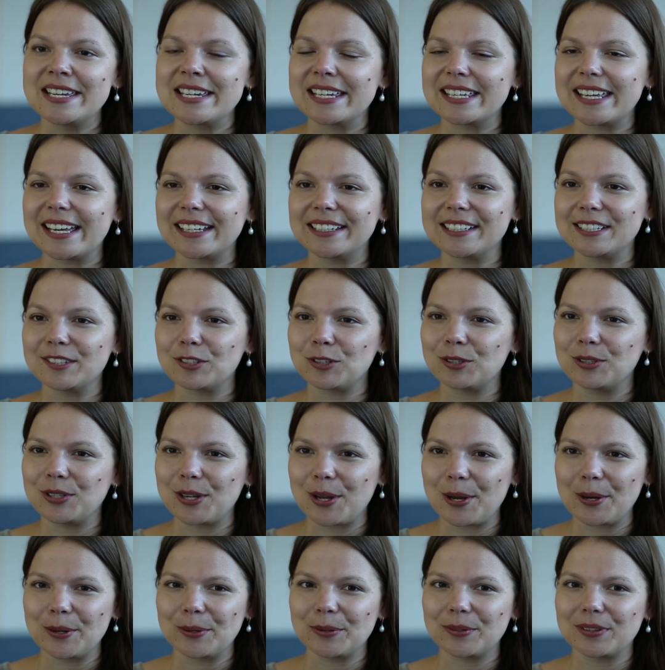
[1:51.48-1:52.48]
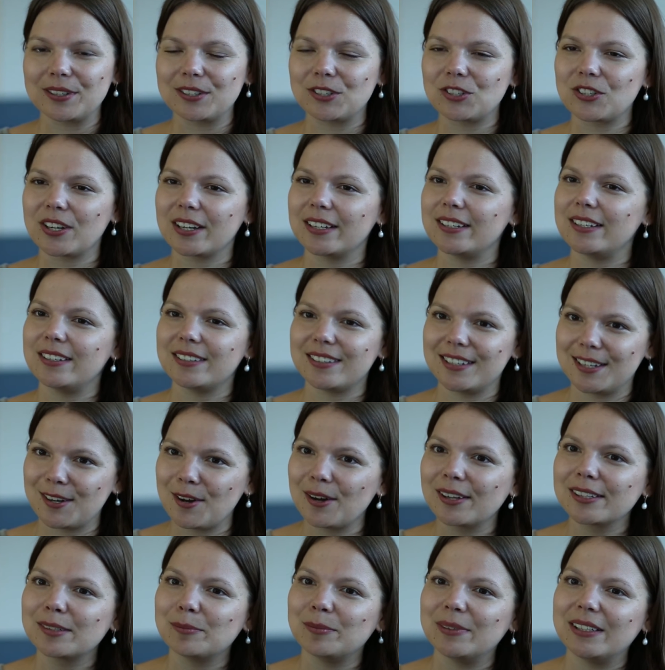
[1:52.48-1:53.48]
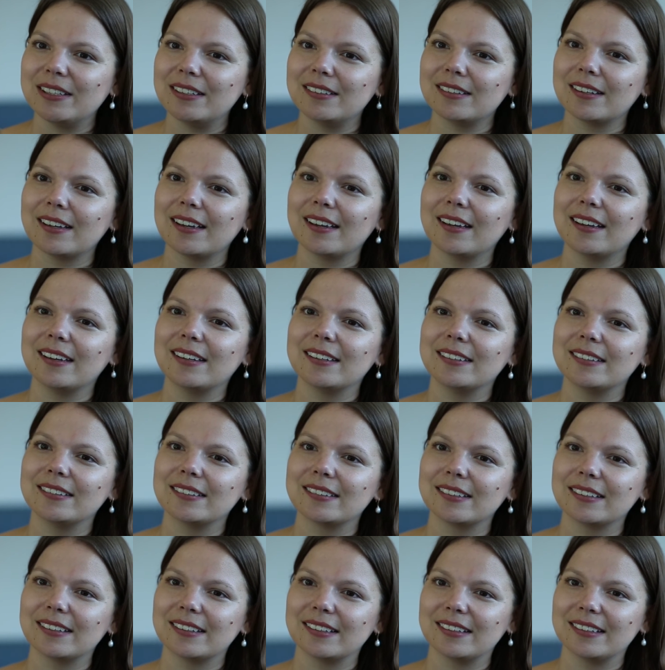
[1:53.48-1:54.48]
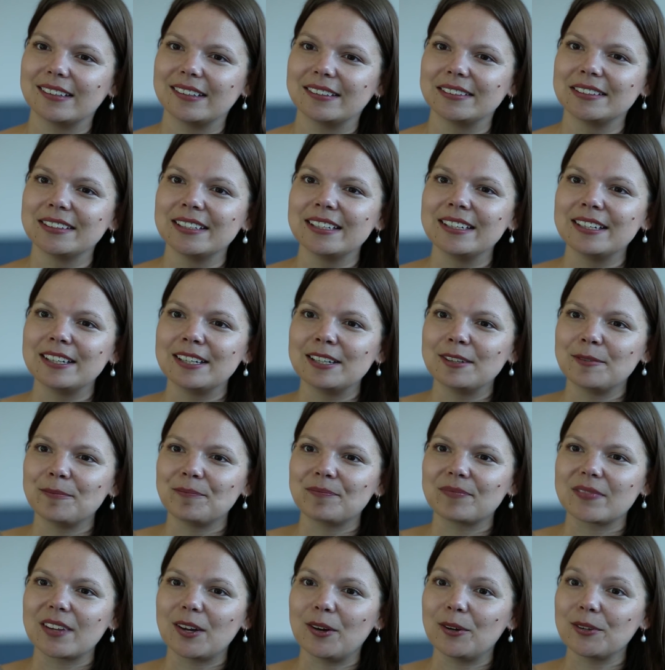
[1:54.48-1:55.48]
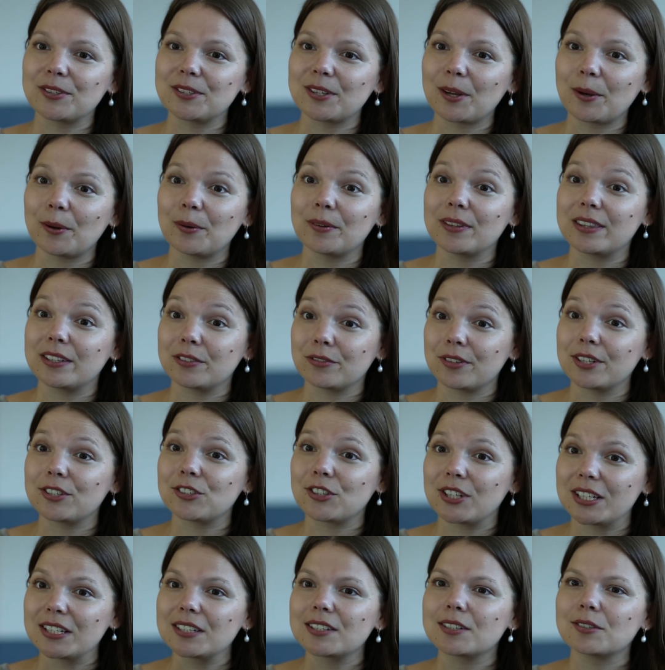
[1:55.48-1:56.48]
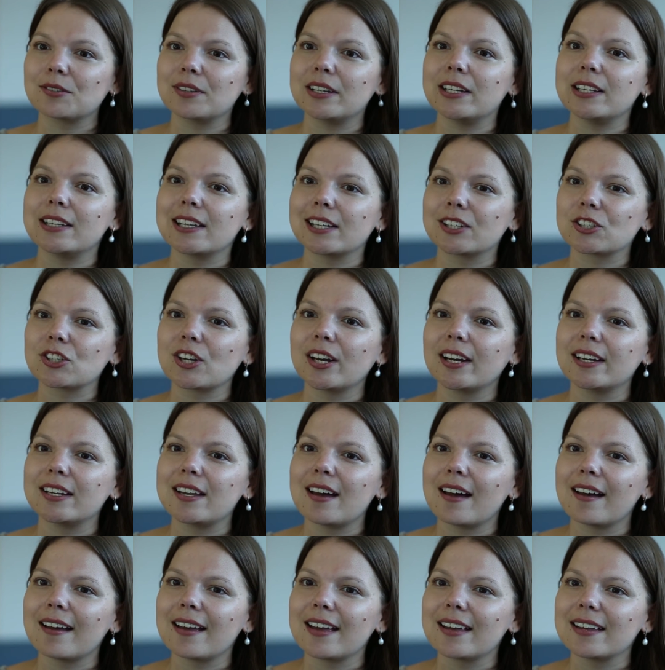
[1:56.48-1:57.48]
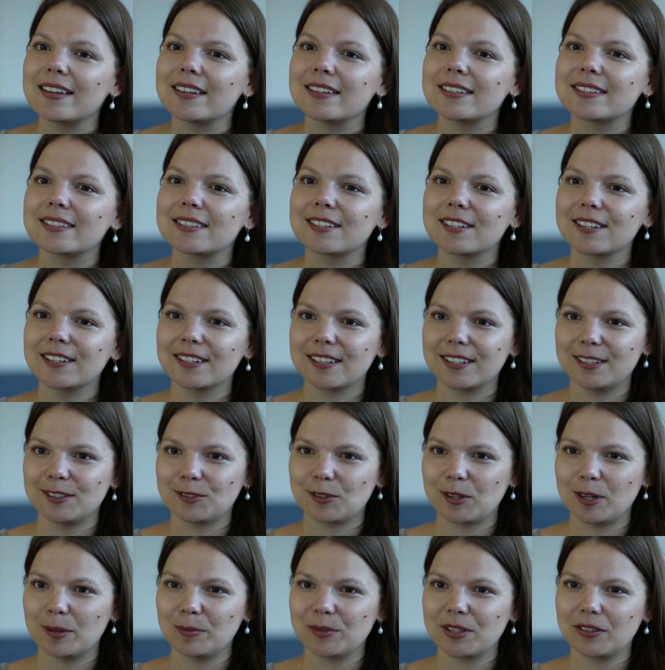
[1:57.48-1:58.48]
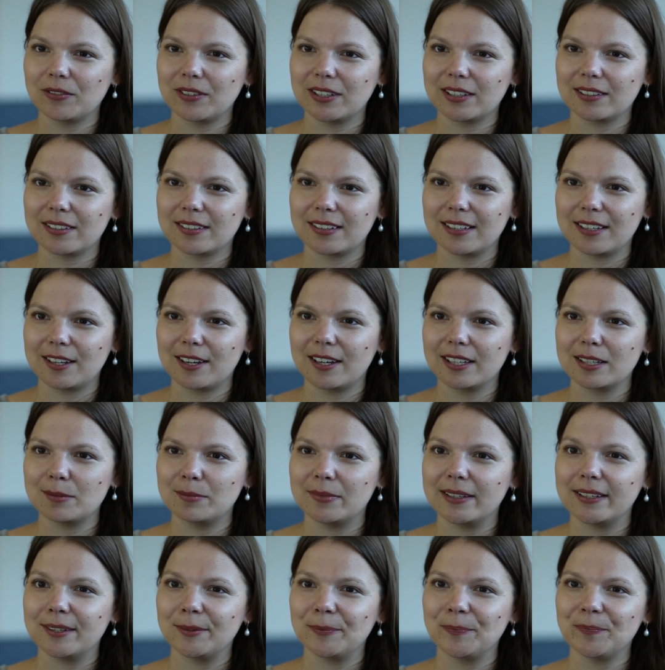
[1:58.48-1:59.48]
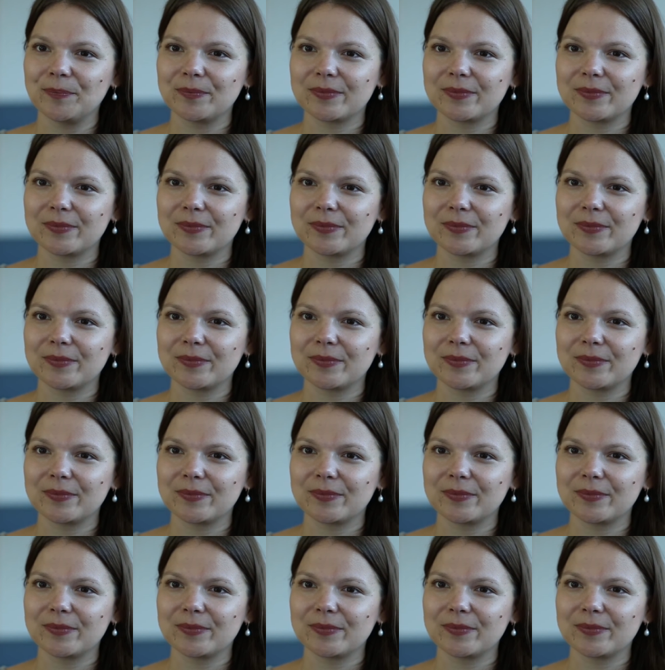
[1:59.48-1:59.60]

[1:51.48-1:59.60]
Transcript: getting to know the Chinese economy and also the rich history that China has in terms of its economy.